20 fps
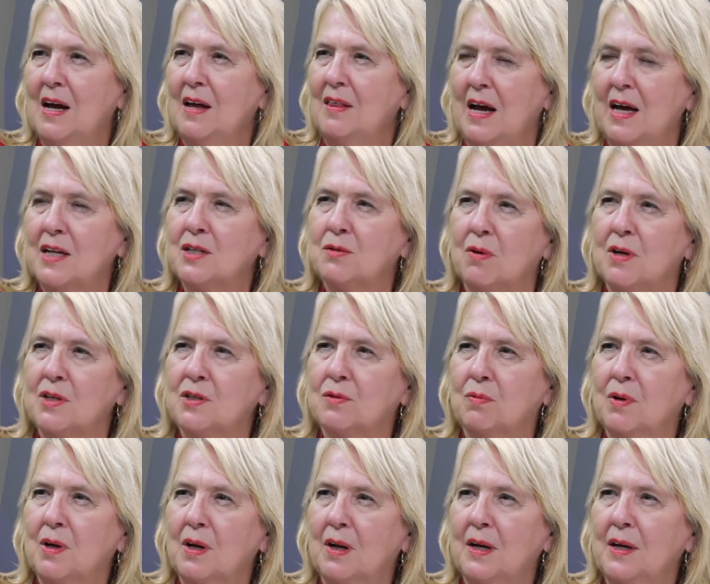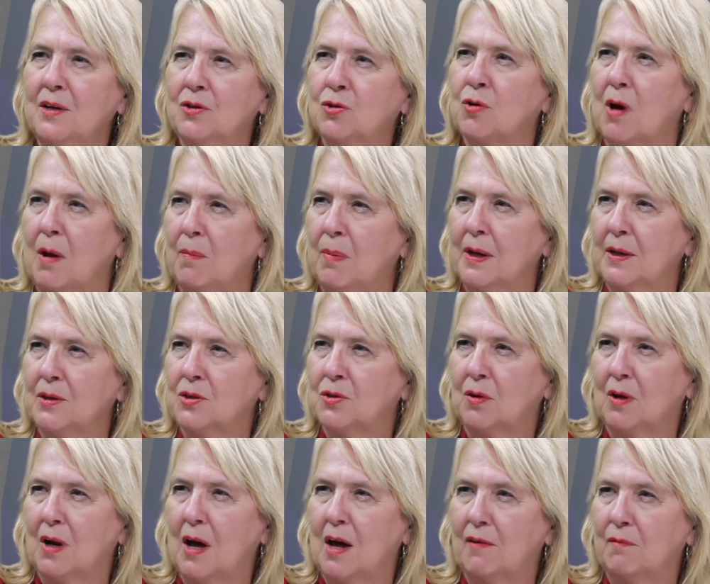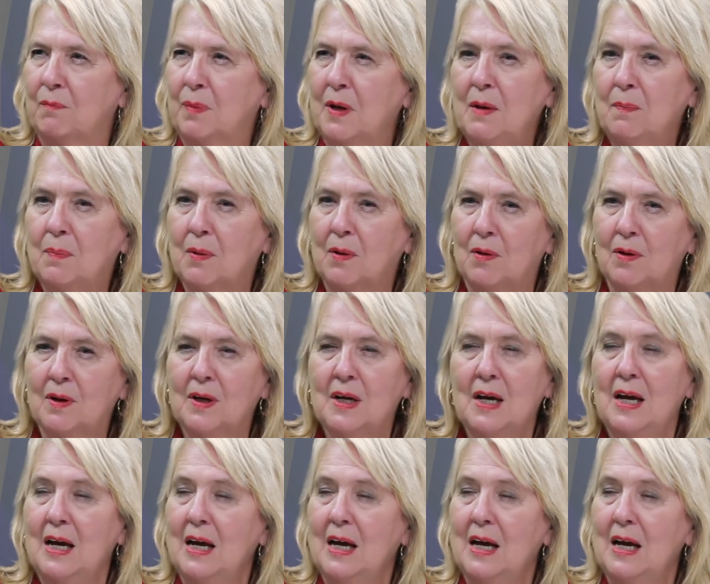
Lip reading: That's what's really troubling to a lot of people